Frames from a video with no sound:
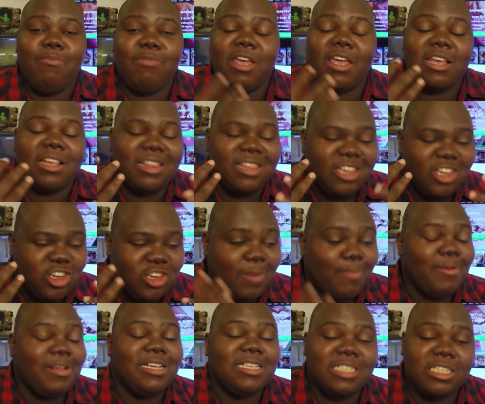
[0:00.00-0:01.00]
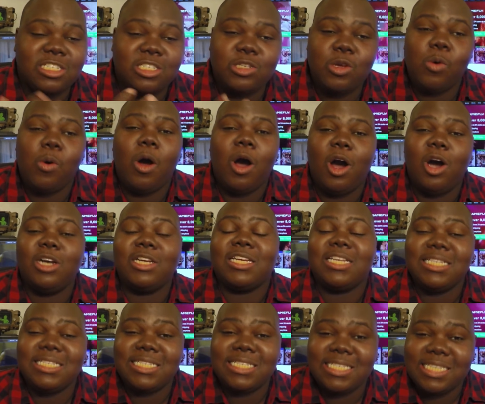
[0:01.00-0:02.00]
The shipping is so
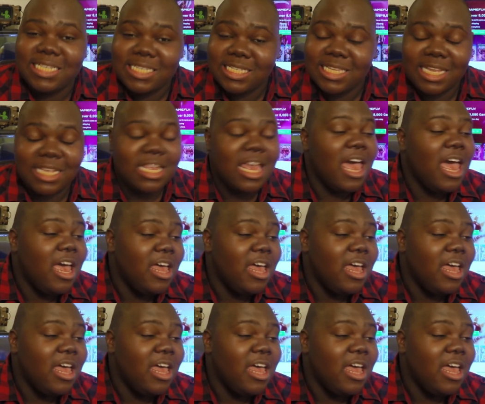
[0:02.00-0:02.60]
inconsistent.